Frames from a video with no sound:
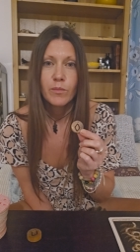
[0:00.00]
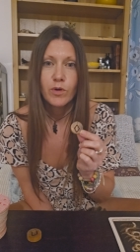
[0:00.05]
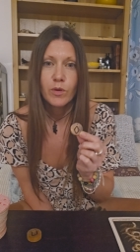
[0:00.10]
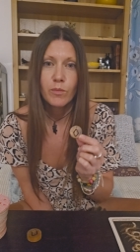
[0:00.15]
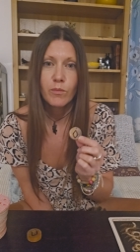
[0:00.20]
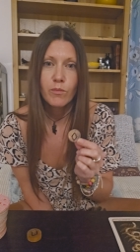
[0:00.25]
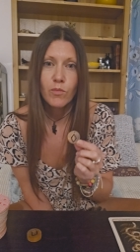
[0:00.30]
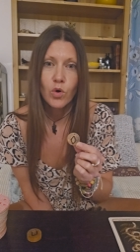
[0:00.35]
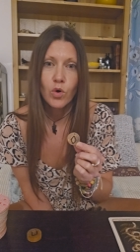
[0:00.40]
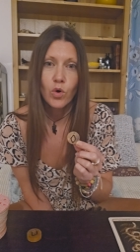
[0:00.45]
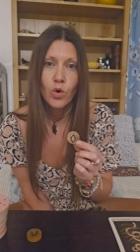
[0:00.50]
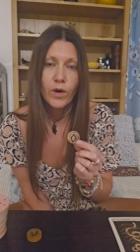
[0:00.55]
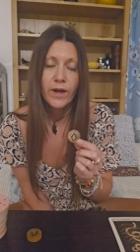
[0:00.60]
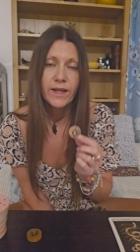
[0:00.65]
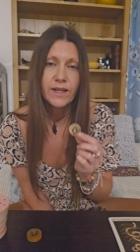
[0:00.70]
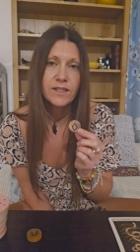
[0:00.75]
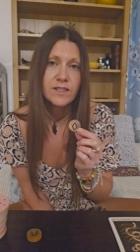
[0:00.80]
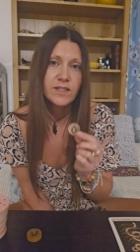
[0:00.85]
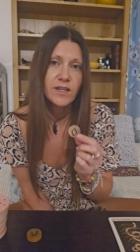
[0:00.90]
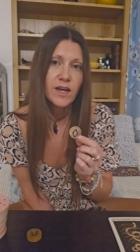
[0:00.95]
but more
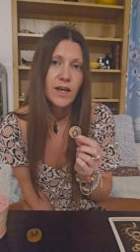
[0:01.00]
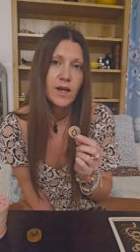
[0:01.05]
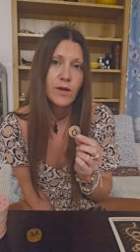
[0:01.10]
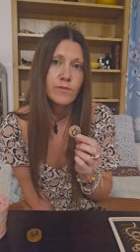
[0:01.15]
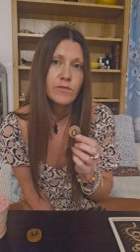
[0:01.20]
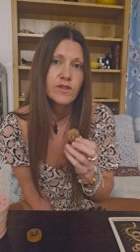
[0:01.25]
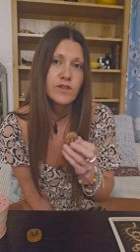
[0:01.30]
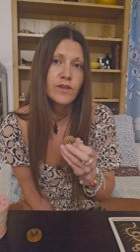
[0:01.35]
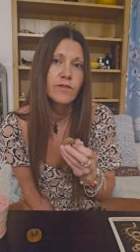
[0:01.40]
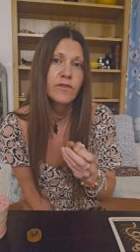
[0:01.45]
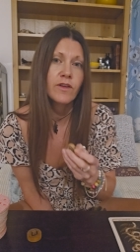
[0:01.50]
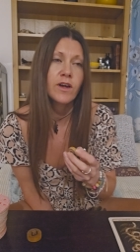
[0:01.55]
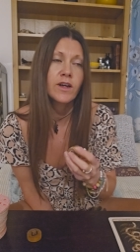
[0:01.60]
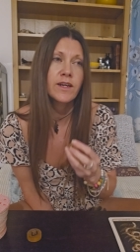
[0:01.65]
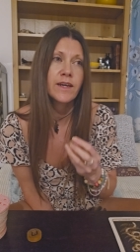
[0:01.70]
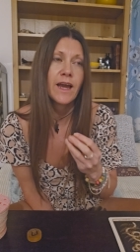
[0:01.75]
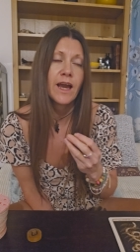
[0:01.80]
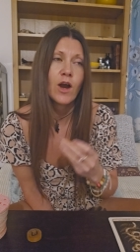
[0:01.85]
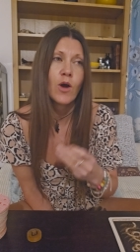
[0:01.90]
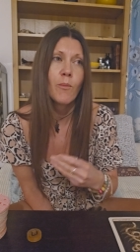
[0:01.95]
in terms of
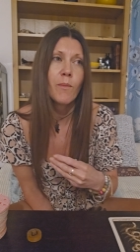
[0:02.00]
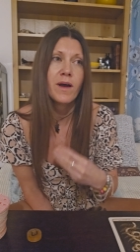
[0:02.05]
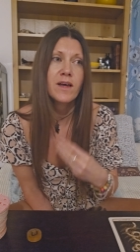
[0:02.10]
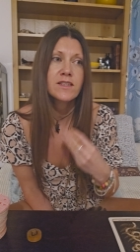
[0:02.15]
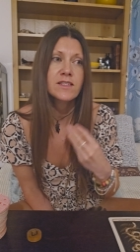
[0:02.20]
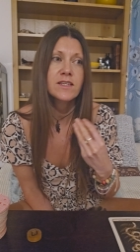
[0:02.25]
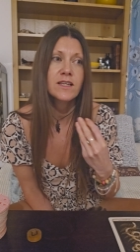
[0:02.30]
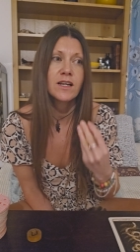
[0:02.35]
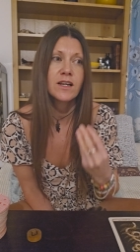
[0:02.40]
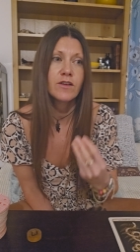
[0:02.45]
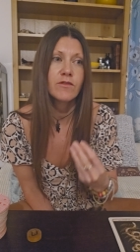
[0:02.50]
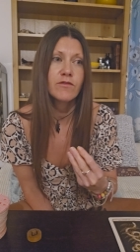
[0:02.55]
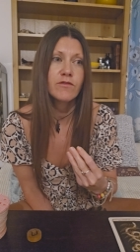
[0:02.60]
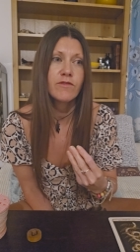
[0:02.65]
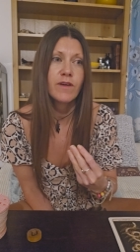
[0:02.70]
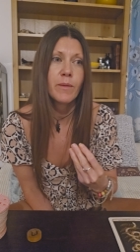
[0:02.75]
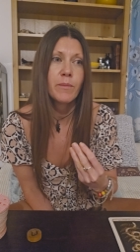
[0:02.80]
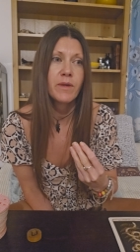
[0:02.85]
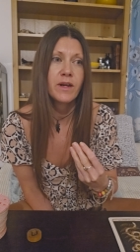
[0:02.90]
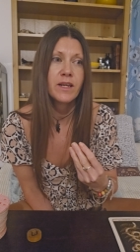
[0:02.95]
like how masculine and
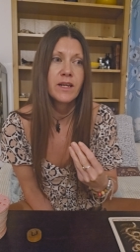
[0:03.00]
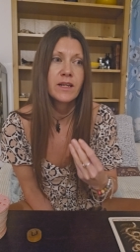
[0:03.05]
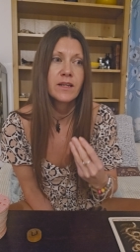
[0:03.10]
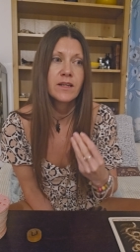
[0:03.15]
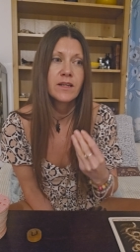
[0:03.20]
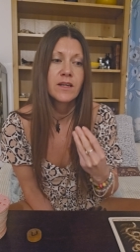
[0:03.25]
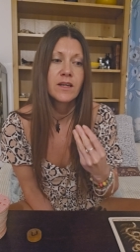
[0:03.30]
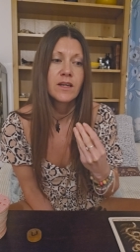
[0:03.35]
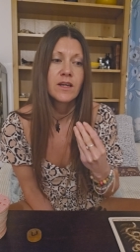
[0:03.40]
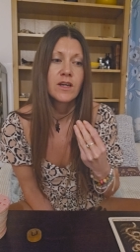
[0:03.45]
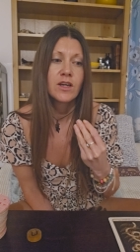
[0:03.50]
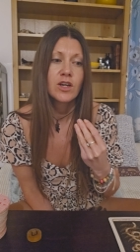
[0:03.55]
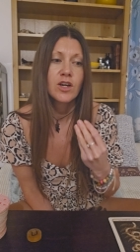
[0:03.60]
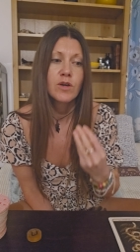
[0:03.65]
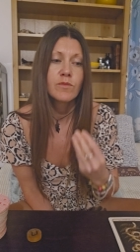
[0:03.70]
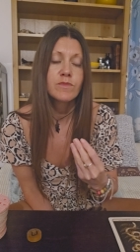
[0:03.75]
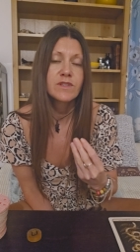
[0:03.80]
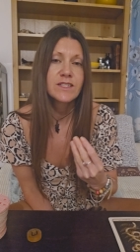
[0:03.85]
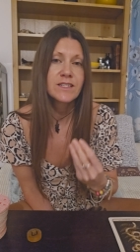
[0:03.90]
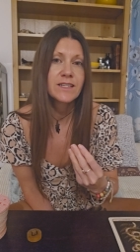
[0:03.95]
feminine
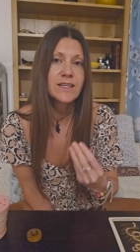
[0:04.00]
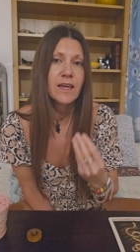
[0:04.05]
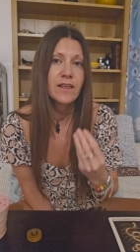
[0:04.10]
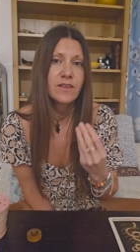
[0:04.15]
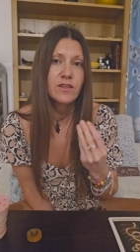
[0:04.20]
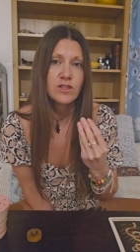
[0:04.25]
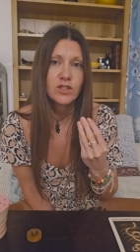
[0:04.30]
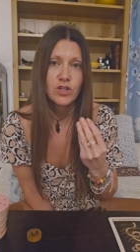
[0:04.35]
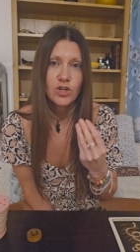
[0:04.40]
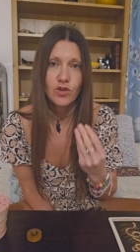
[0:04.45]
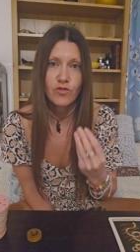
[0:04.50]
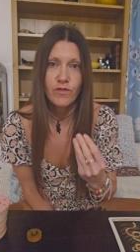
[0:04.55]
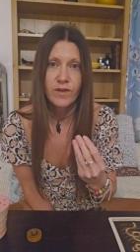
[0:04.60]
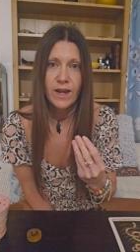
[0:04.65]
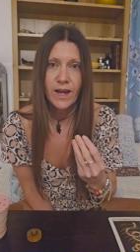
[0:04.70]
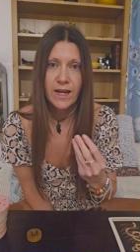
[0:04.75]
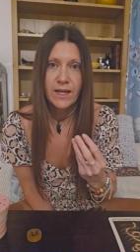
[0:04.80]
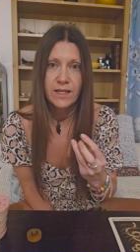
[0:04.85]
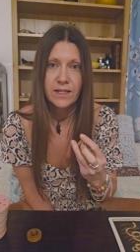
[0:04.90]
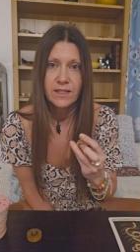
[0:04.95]
comes together to
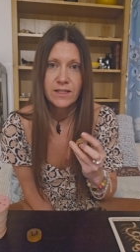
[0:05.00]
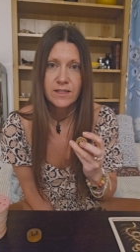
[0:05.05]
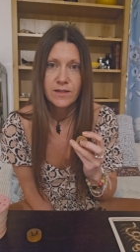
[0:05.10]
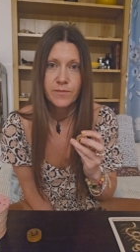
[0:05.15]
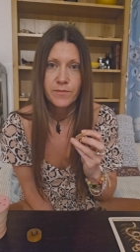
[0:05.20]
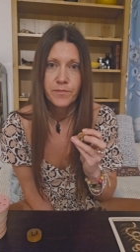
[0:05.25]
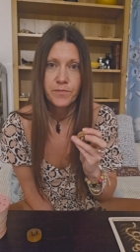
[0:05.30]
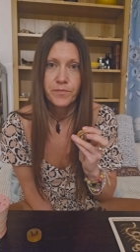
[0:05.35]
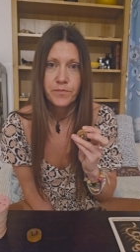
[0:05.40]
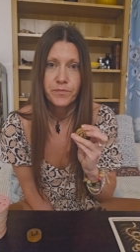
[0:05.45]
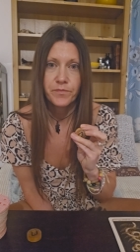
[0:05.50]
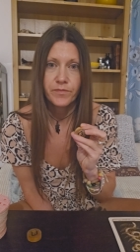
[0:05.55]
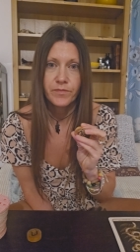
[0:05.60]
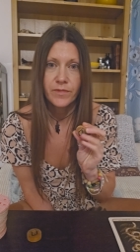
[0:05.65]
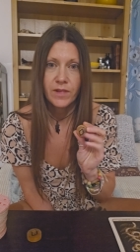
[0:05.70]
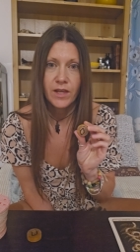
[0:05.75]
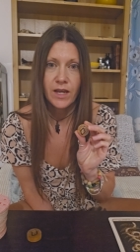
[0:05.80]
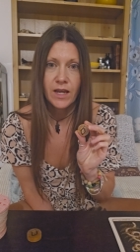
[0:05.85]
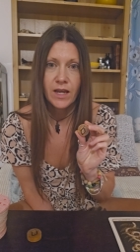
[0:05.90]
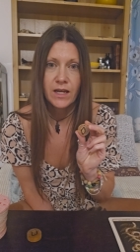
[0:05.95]
create.
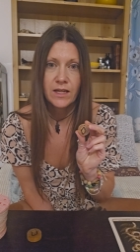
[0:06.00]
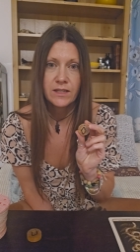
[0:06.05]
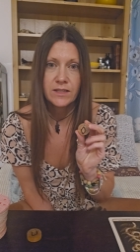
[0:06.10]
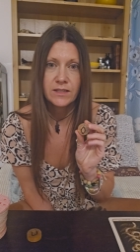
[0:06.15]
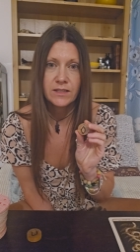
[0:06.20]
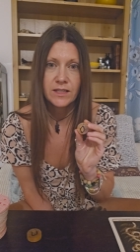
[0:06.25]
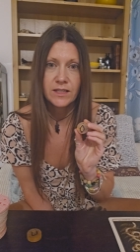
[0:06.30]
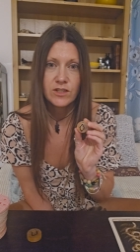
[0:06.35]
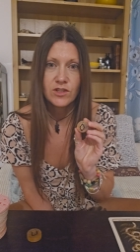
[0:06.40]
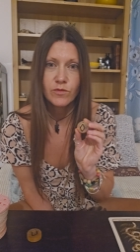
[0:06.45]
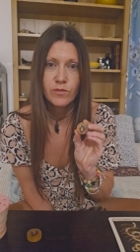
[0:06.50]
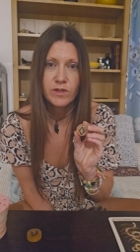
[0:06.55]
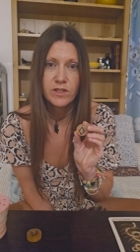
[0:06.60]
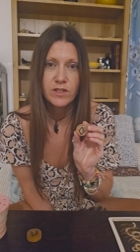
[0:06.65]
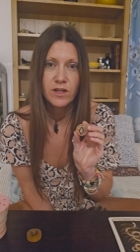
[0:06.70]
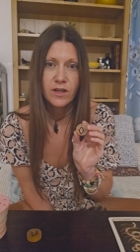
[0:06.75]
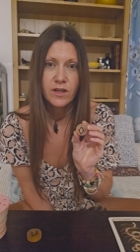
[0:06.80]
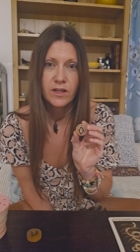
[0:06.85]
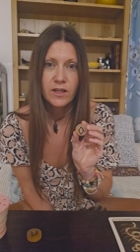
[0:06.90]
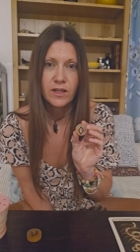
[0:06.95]
And it's
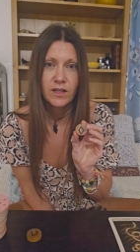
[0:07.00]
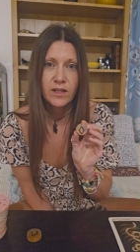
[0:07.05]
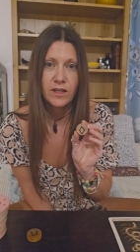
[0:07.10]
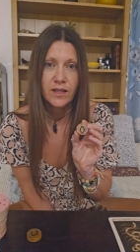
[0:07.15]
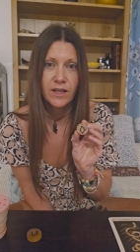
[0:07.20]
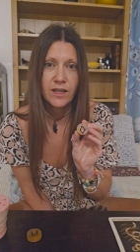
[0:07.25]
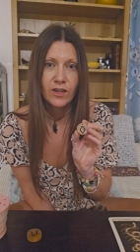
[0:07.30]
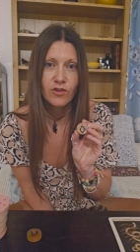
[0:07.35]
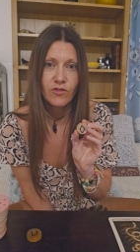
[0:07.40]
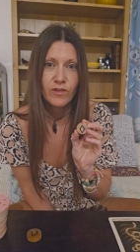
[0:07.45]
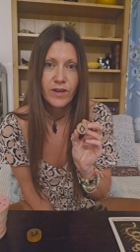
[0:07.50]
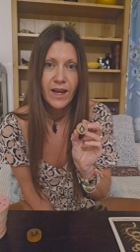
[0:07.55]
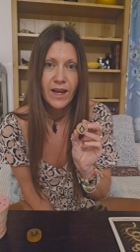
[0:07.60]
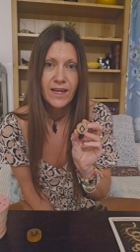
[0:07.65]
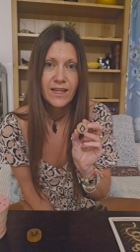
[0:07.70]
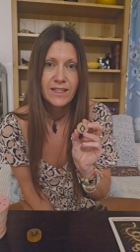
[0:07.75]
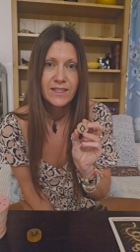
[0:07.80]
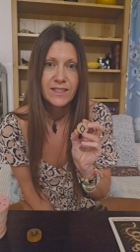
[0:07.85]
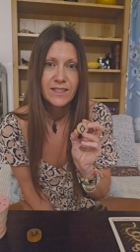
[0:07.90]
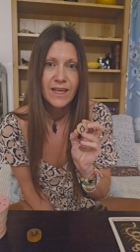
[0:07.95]
almost like it
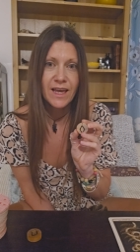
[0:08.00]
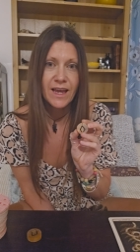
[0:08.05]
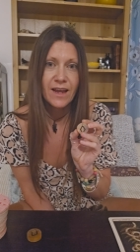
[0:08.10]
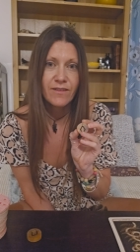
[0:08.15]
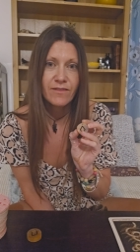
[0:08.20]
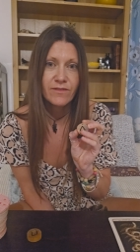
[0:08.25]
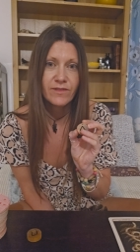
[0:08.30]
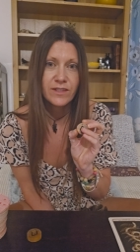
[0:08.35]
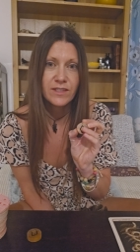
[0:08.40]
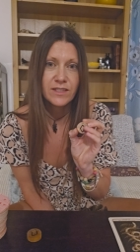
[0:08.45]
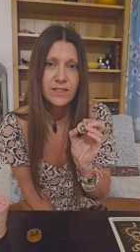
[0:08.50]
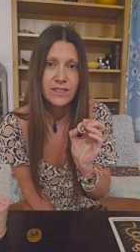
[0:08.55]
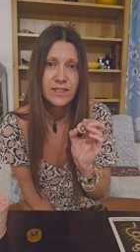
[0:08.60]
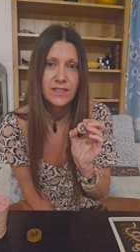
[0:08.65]
creates there, this